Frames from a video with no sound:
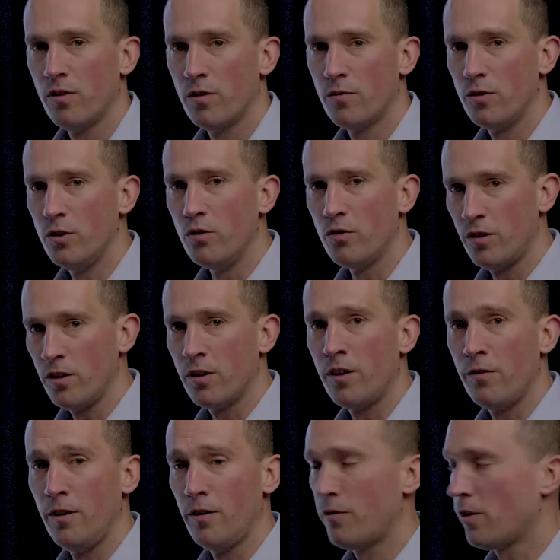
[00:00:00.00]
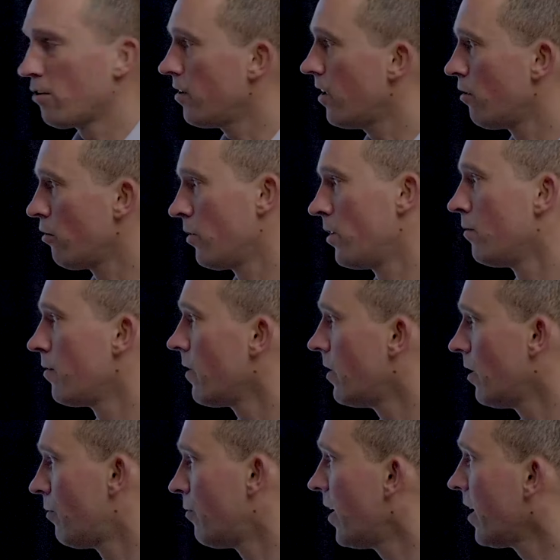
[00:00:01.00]
of using a heat flux sensor in a
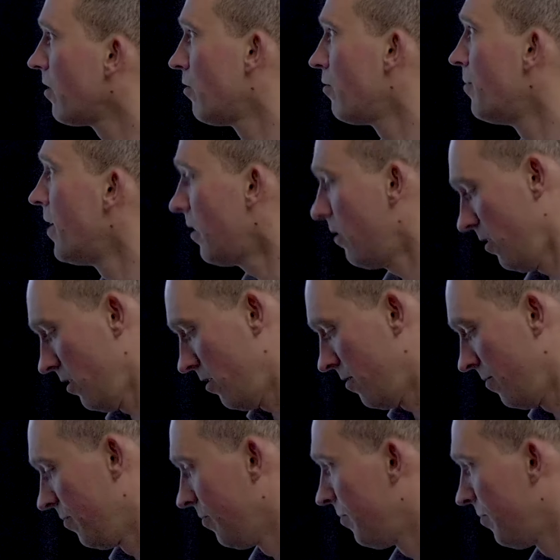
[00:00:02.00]
very effective method.